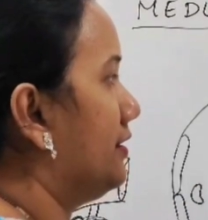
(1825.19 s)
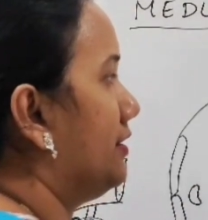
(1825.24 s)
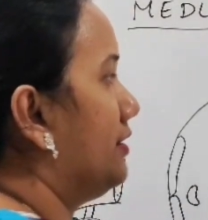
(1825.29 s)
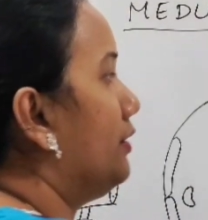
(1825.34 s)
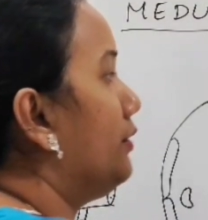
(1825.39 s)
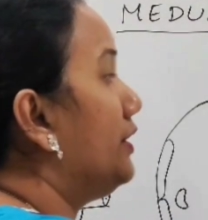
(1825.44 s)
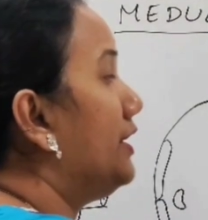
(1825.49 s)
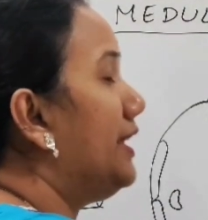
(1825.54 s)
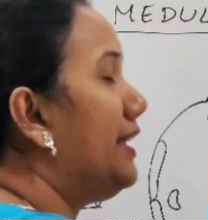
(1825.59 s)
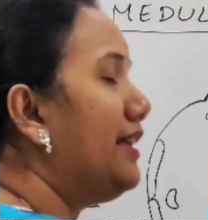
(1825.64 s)

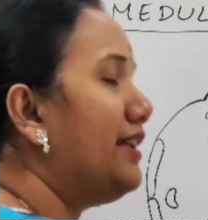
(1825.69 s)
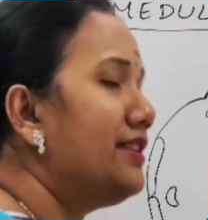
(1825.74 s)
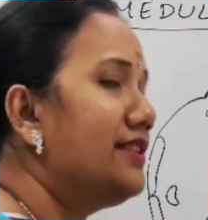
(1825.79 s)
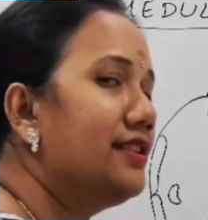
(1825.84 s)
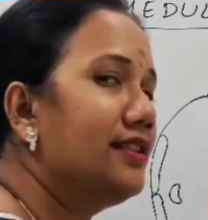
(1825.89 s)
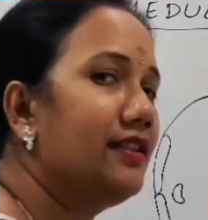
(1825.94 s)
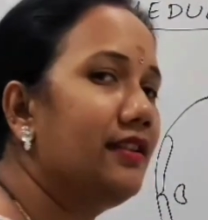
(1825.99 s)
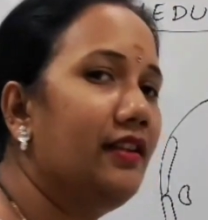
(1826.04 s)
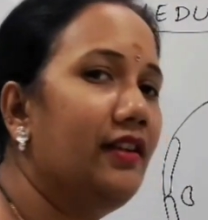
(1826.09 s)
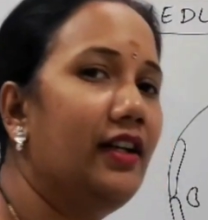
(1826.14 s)
So
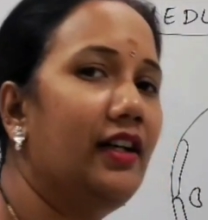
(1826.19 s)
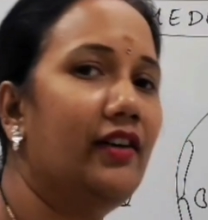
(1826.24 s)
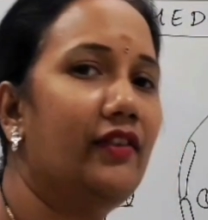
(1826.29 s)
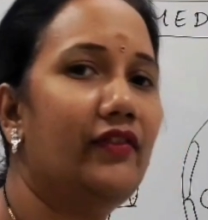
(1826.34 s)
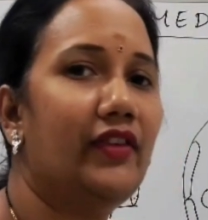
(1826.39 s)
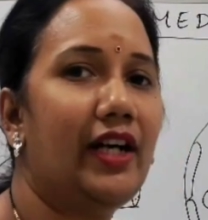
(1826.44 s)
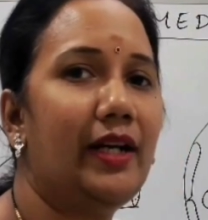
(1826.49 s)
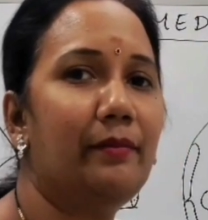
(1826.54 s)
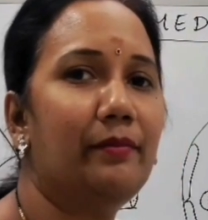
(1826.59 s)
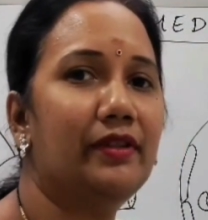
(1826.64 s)
these
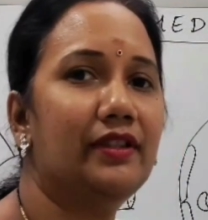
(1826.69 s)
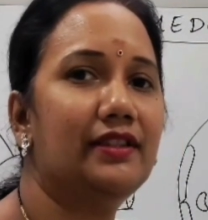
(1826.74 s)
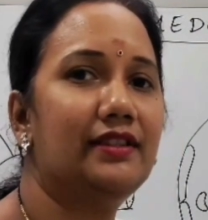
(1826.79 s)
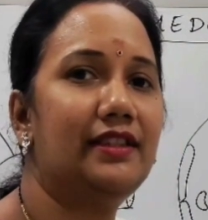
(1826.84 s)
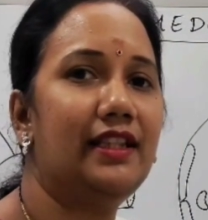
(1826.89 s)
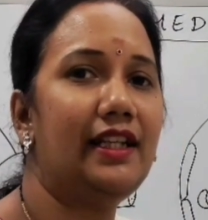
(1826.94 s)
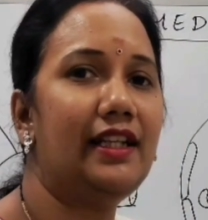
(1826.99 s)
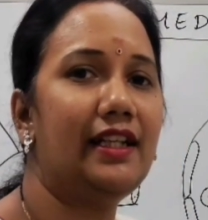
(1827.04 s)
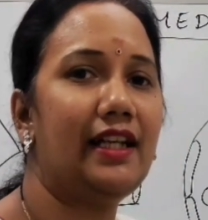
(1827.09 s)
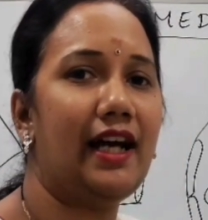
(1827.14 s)

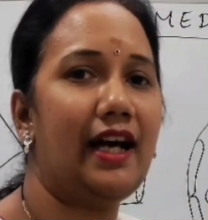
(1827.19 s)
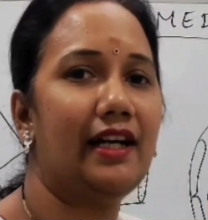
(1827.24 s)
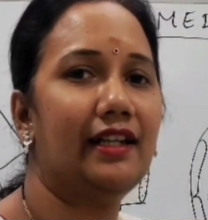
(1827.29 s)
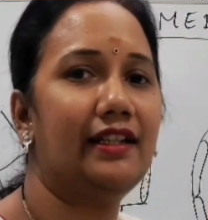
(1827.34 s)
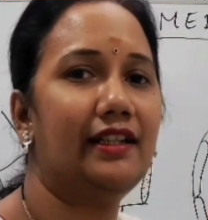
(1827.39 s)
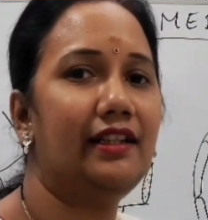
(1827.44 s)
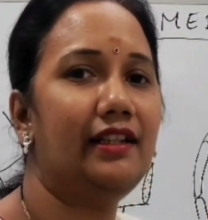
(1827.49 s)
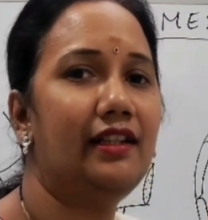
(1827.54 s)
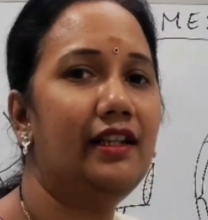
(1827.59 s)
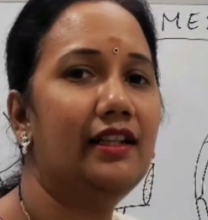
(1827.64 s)
fibers, they
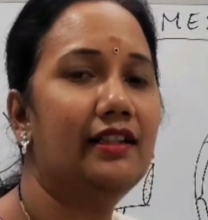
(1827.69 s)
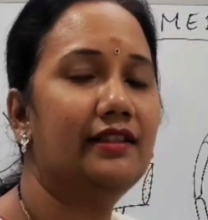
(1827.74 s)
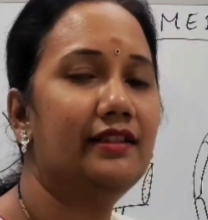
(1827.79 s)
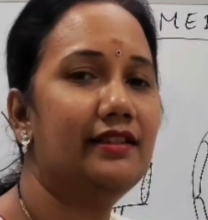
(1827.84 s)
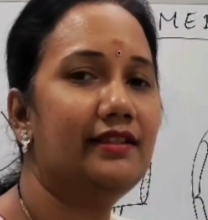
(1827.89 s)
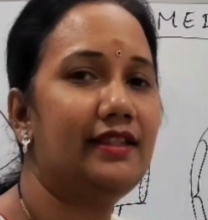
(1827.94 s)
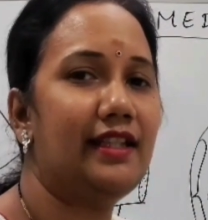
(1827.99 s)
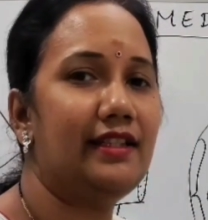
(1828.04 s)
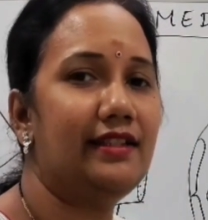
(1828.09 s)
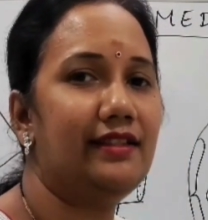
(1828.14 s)
carry
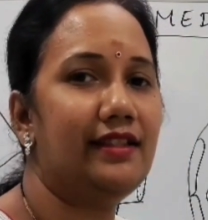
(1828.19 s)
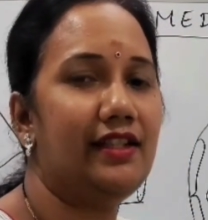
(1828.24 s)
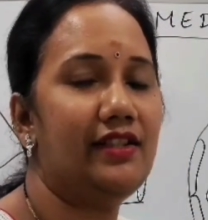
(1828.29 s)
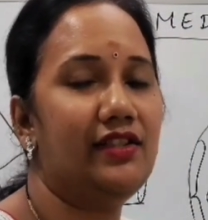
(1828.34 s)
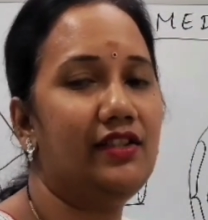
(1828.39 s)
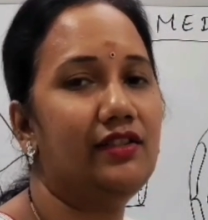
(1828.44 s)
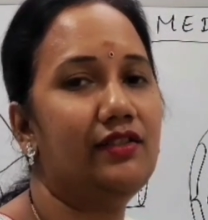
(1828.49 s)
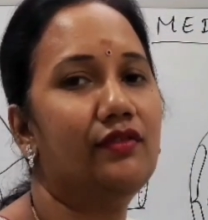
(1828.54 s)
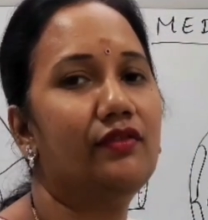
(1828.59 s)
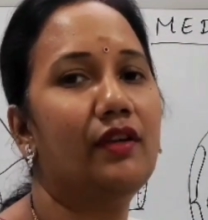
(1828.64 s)
the
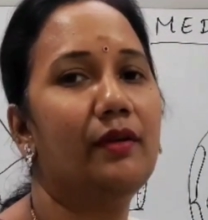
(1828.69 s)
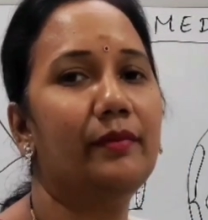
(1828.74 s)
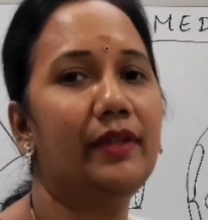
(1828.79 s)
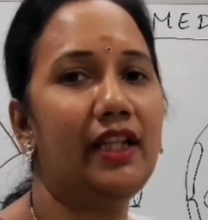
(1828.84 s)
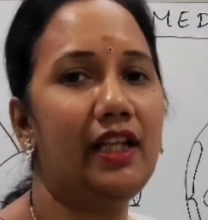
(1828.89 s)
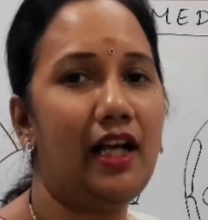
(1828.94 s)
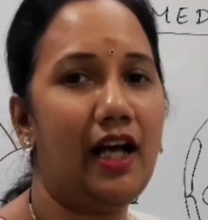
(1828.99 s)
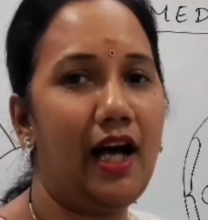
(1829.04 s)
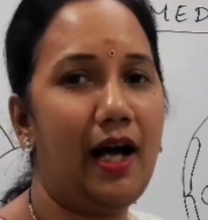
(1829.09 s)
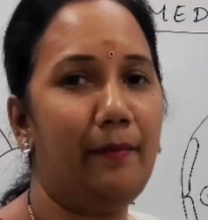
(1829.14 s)
sensations from
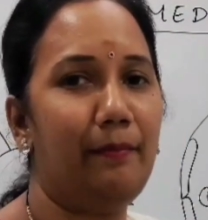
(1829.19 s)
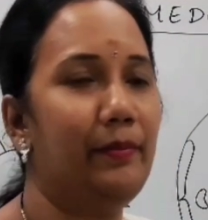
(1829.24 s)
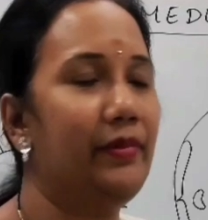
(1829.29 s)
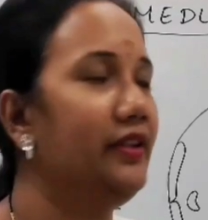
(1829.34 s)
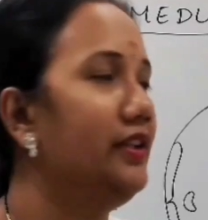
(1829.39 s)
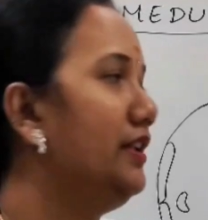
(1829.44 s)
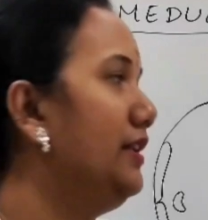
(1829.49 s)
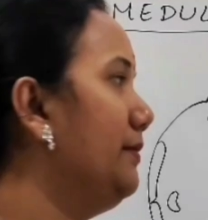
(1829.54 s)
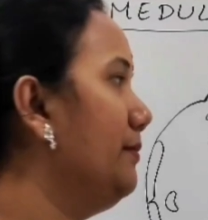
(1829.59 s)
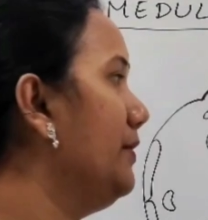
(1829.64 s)
the
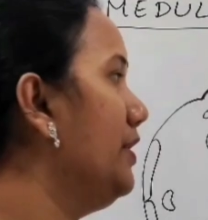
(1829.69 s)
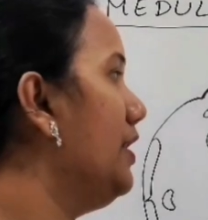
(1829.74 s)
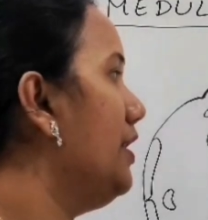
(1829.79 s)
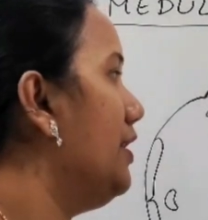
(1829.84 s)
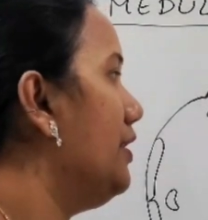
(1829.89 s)
upper limb.